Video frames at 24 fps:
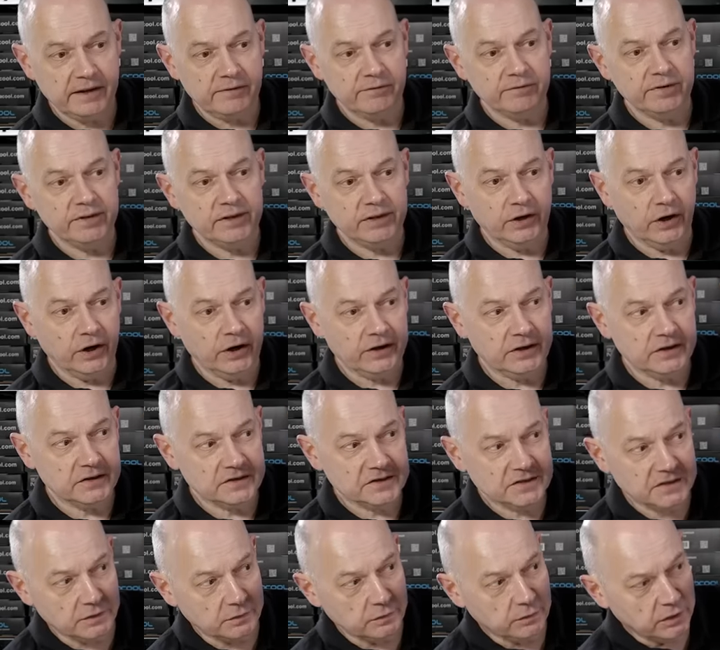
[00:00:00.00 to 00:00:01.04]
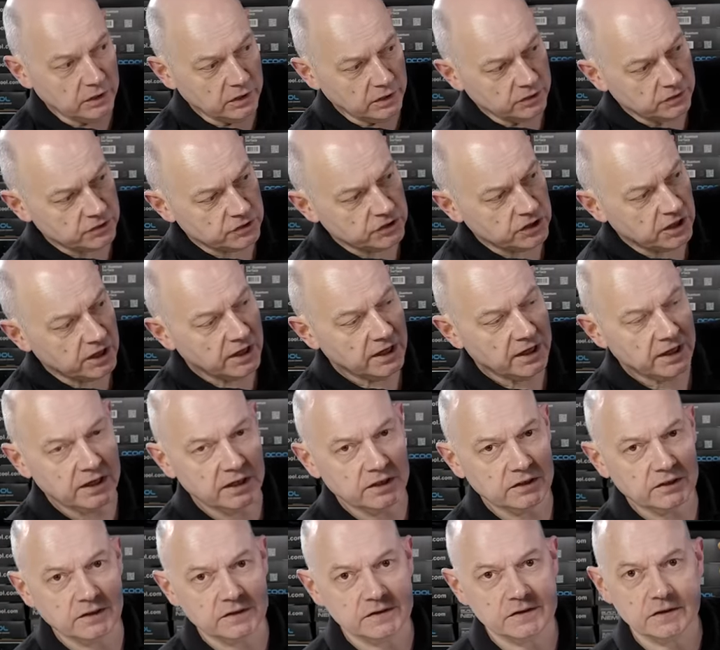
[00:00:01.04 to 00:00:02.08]
NV9 is so large
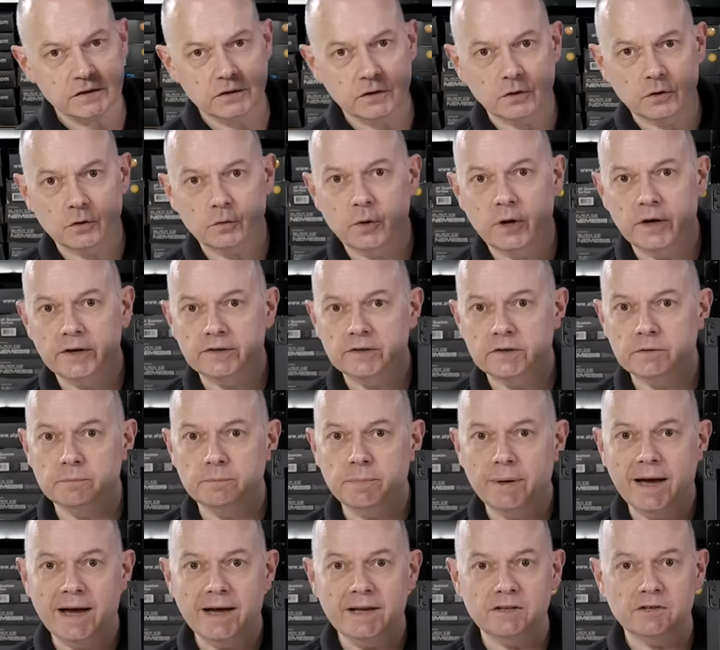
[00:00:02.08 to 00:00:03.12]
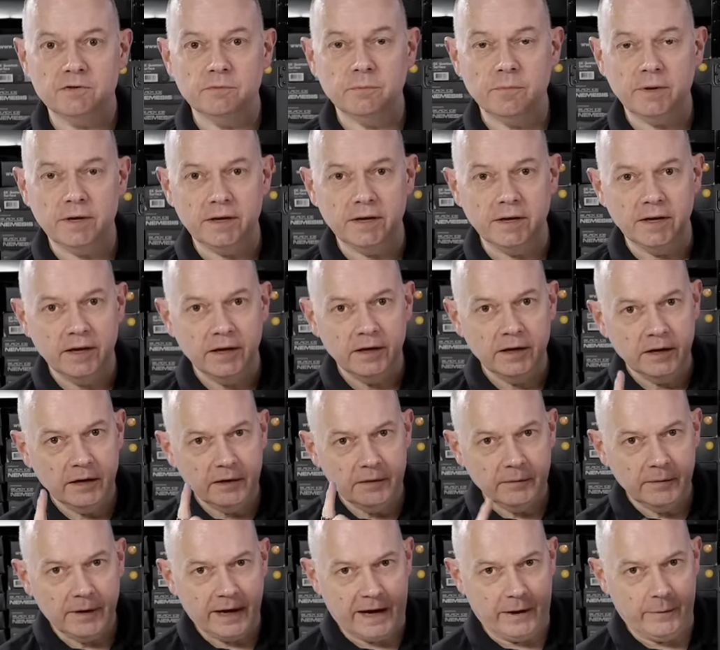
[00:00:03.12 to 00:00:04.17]
it doesn't look quite as bad to me.
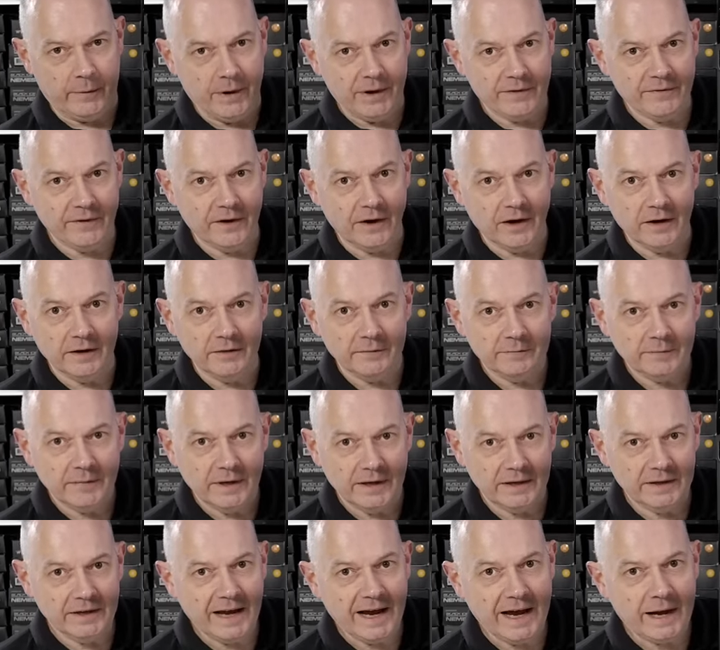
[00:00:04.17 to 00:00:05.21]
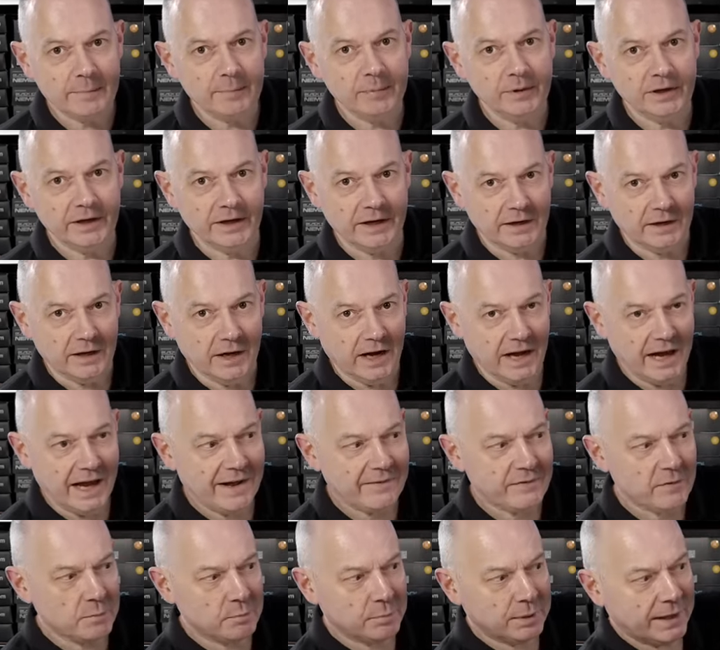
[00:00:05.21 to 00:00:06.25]
However, and happily, I
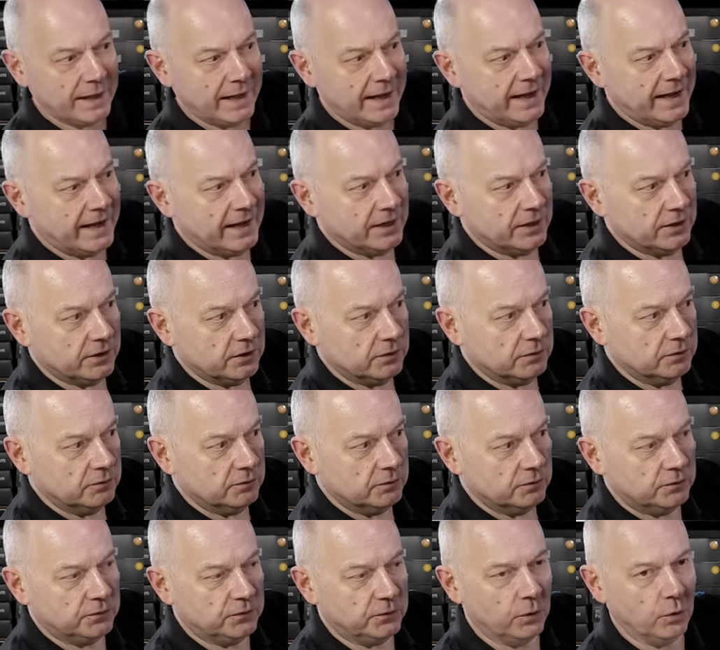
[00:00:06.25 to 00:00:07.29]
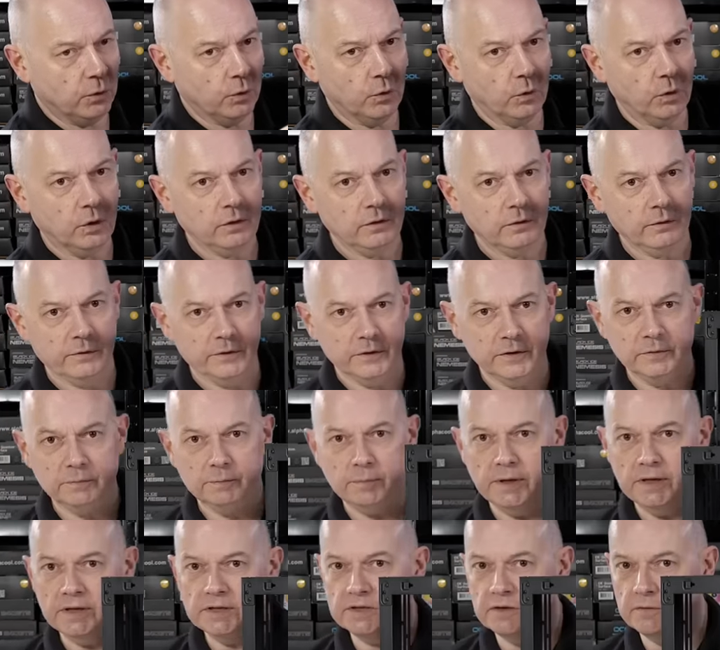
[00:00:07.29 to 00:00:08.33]
have a plan for this
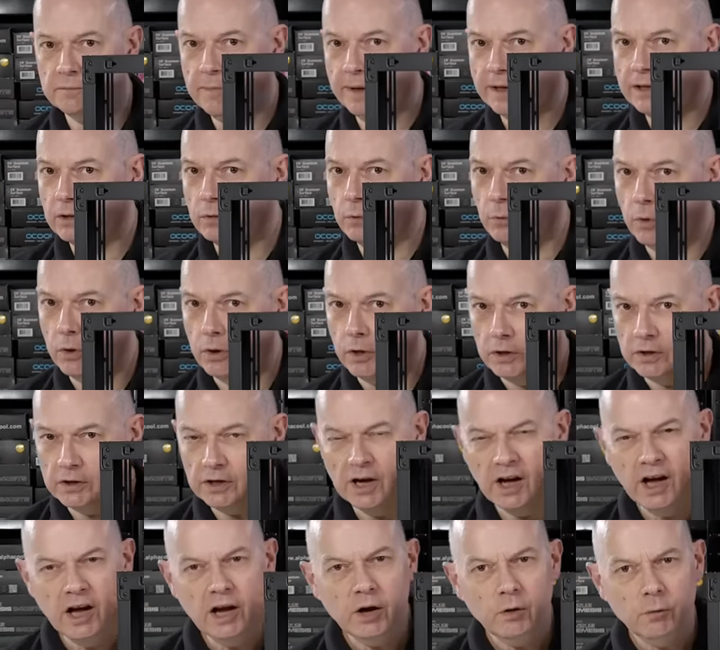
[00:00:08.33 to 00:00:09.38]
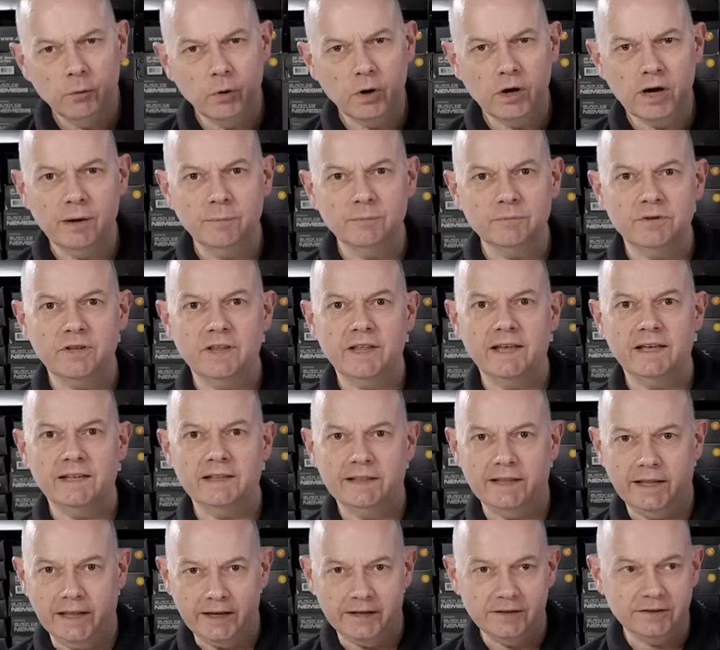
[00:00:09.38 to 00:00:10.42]
piece of metalwork. We'll come to that
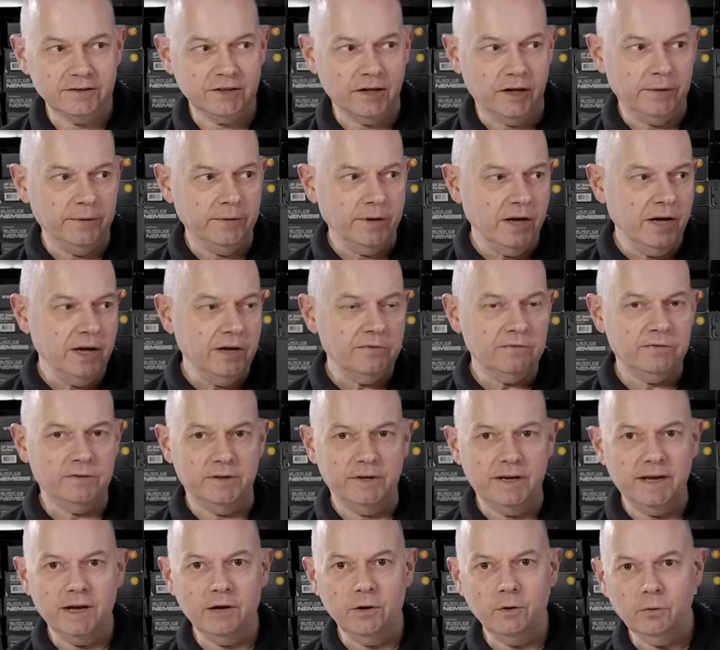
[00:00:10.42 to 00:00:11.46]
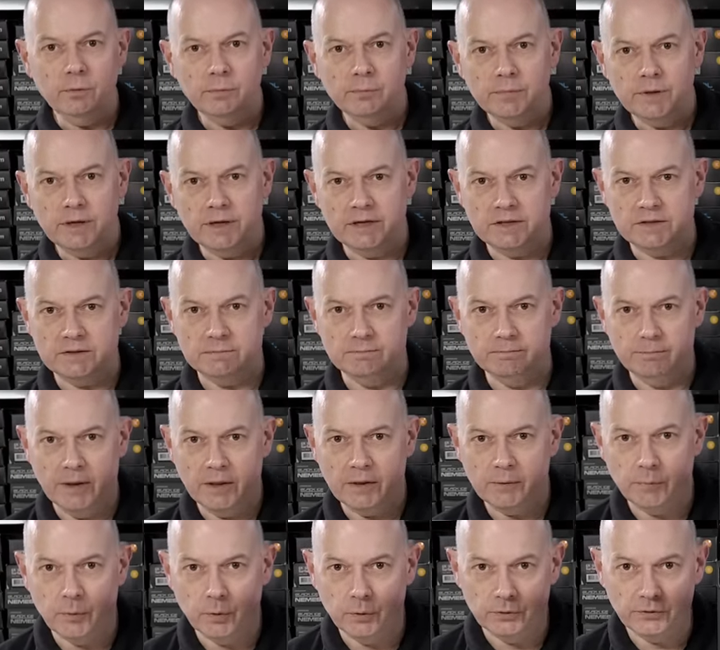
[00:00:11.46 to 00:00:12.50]
later. For now, it's
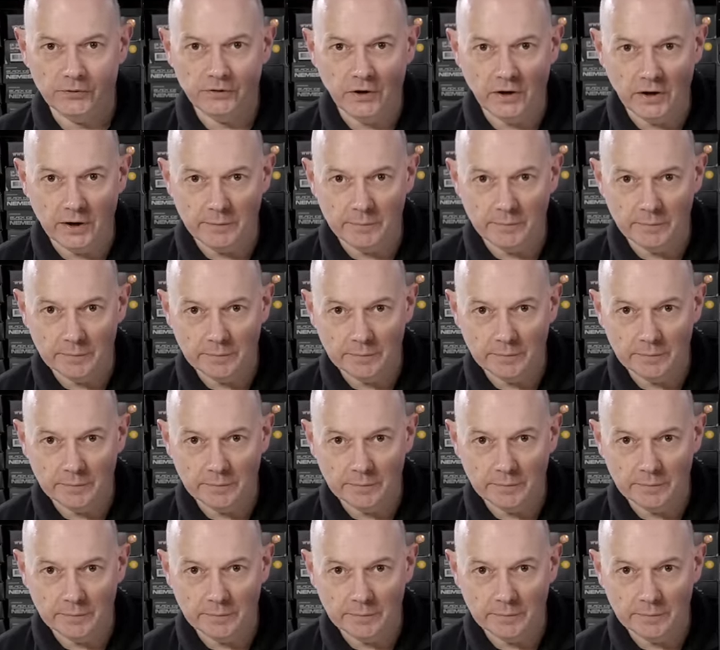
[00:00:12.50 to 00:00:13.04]
motherboard time.